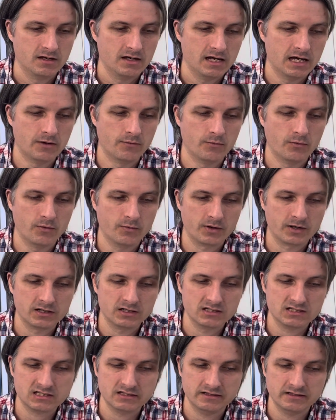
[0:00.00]
And what we're gonna
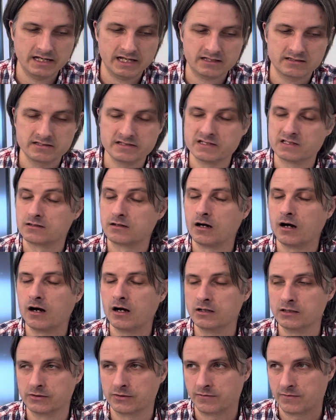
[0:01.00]
select is
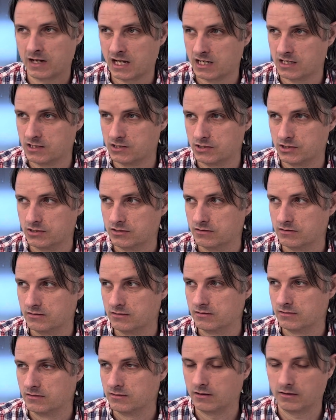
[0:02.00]
color range,
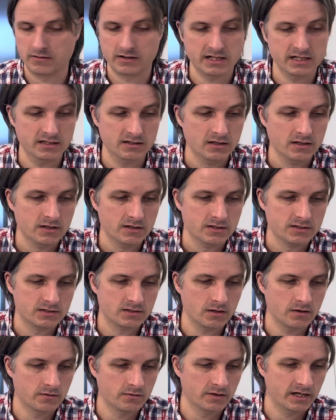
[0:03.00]
all right?
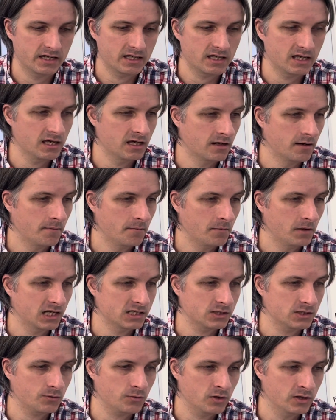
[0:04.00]
So again,
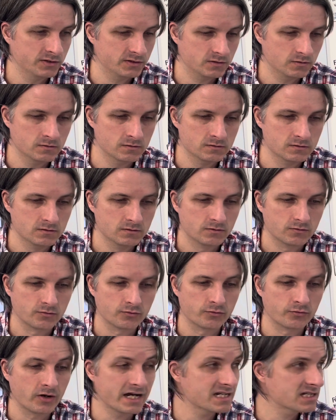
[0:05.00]
Magic Wand tool,
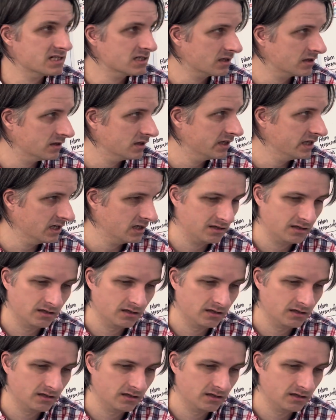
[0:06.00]
right click,